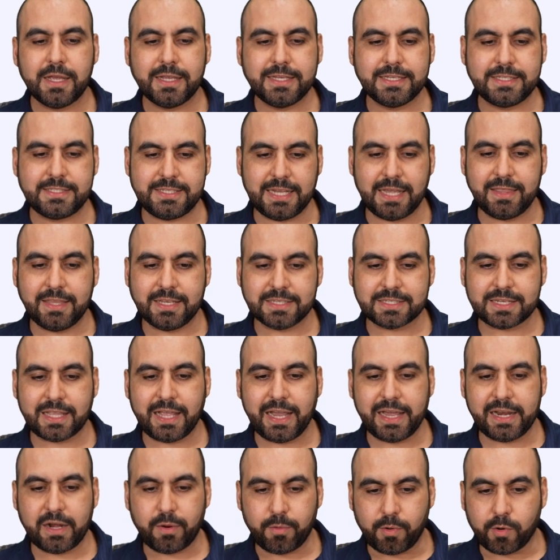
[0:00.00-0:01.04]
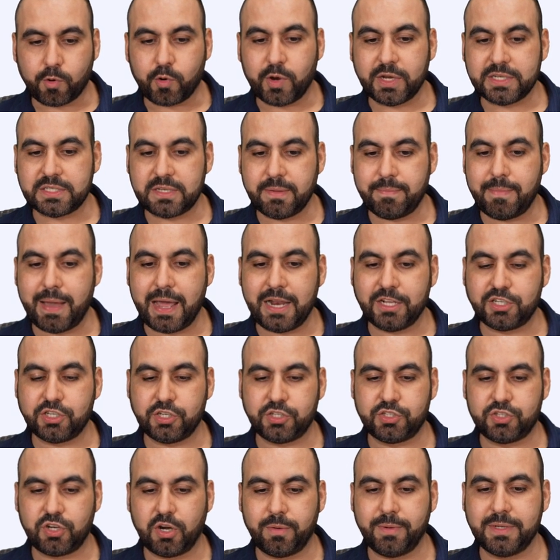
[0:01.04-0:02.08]
Send this client a request to manage
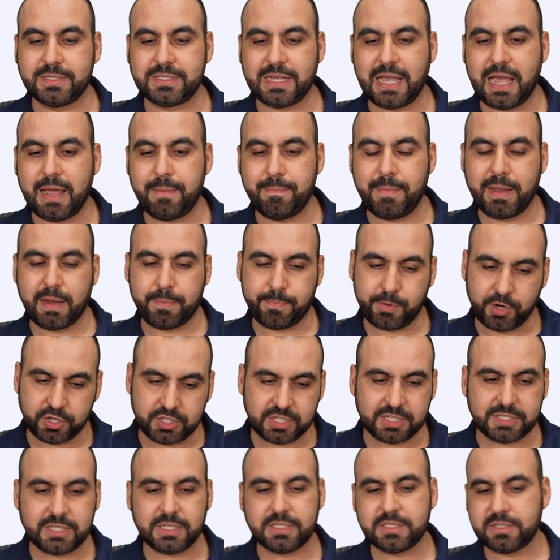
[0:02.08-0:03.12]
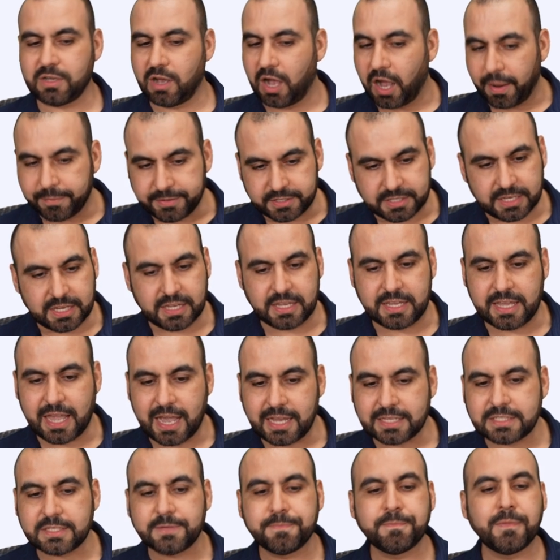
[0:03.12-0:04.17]
service and make purchases. Obviously,
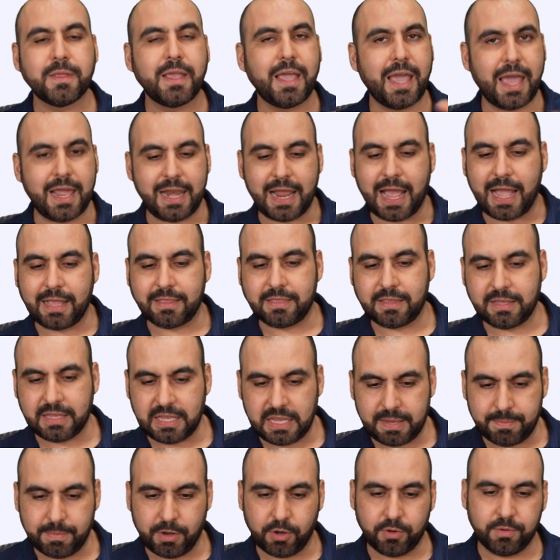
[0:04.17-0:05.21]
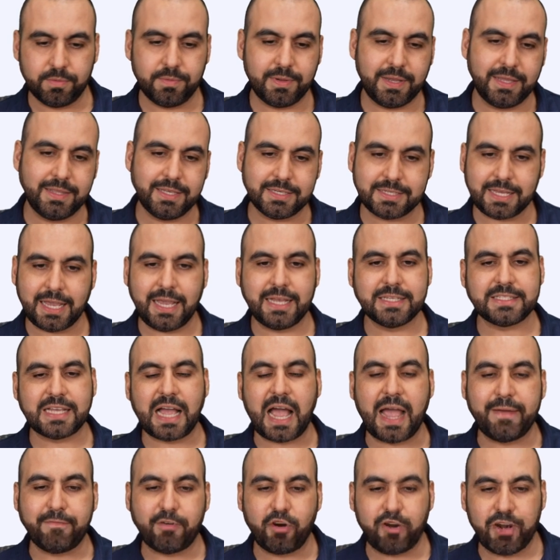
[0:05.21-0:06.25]
yes, and add the email. In this case,
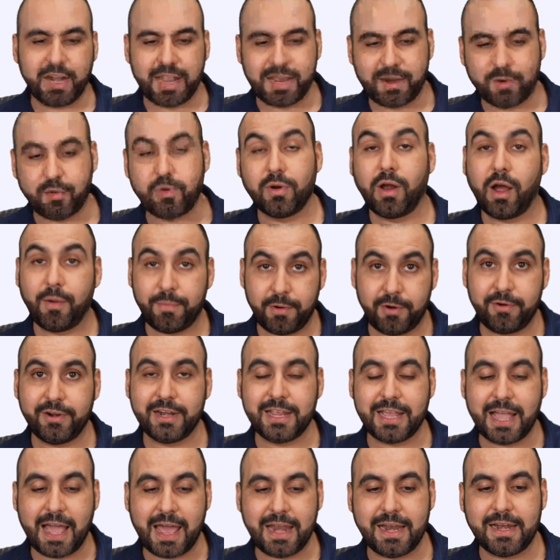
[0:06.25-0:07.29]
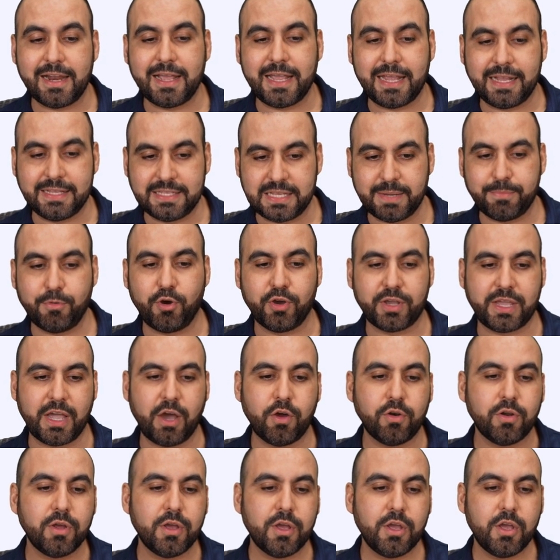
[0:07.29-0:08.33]
I've already, I've already added a demo
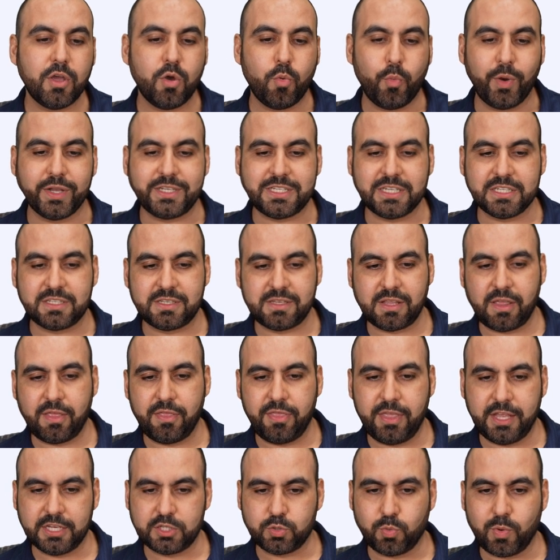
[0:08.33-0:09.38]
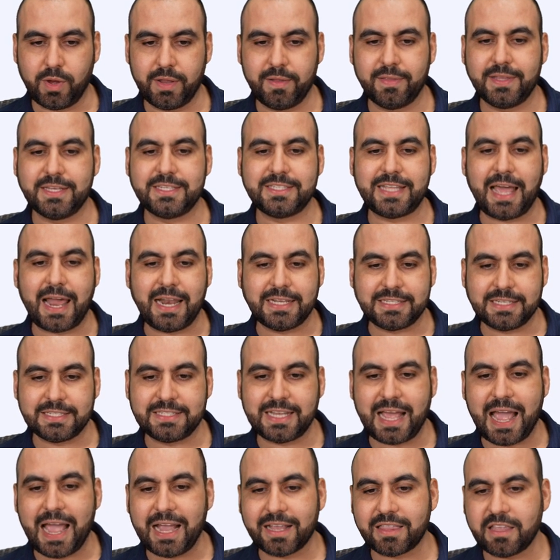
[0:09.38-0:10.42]
account, which is this one. The status is
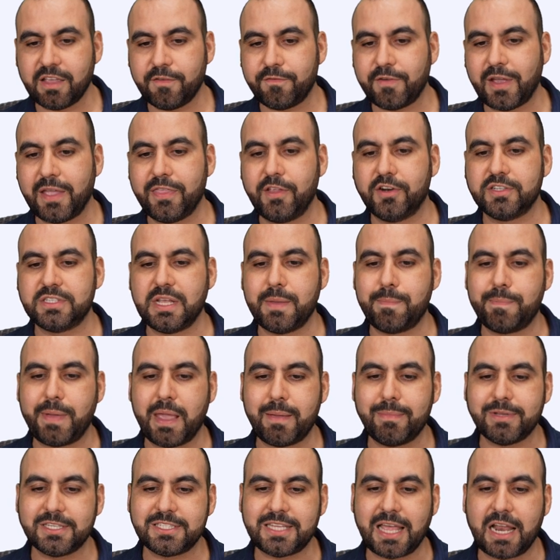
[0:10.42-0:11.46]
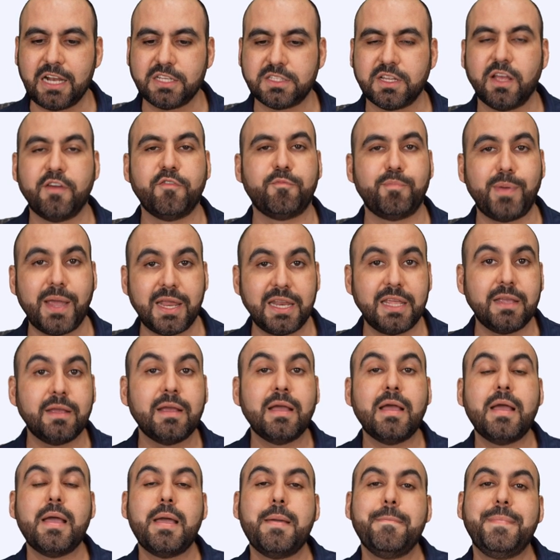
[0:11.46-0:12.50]
active and there's a payment status of pending
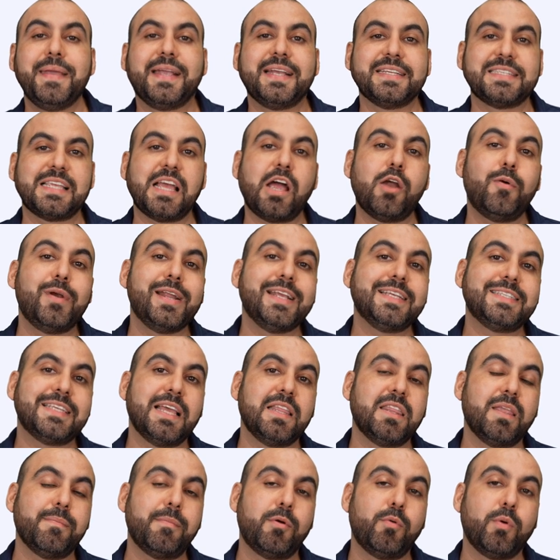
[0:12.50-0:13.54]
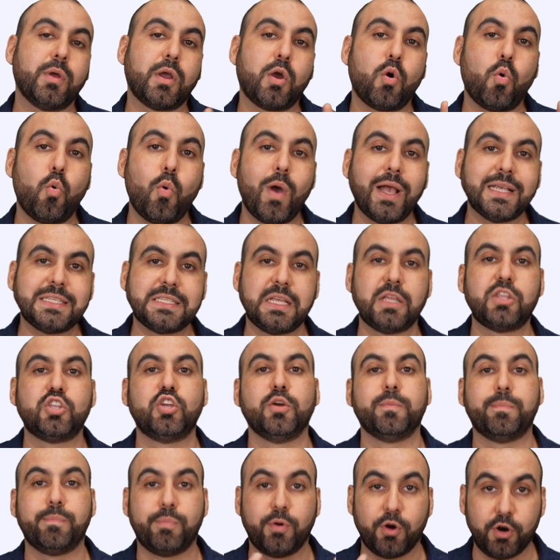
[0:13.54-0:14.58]
because I already sent them a request
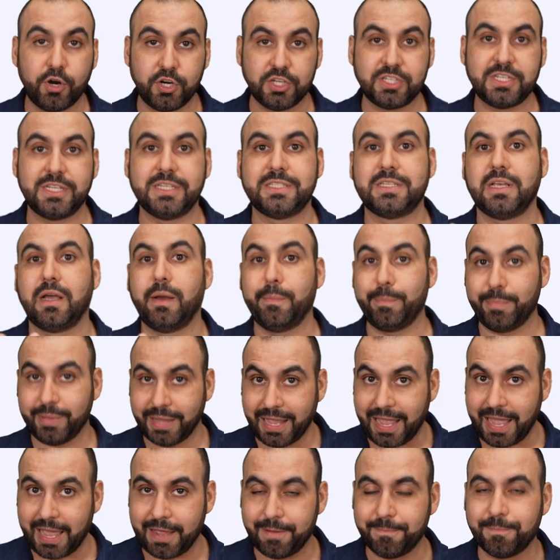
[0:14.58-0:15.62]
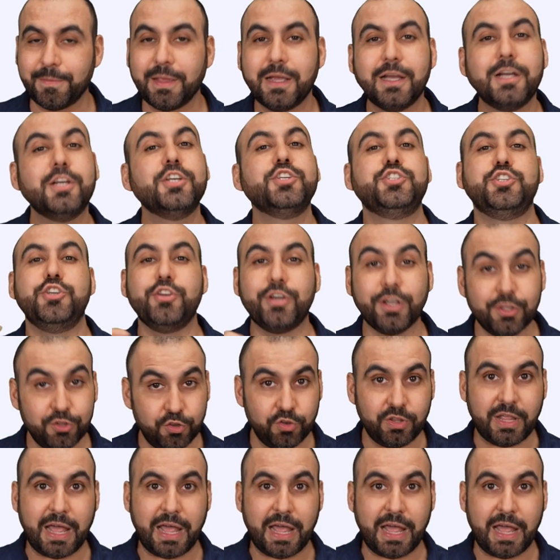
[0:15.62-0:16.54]
to purchase a plan. So you can do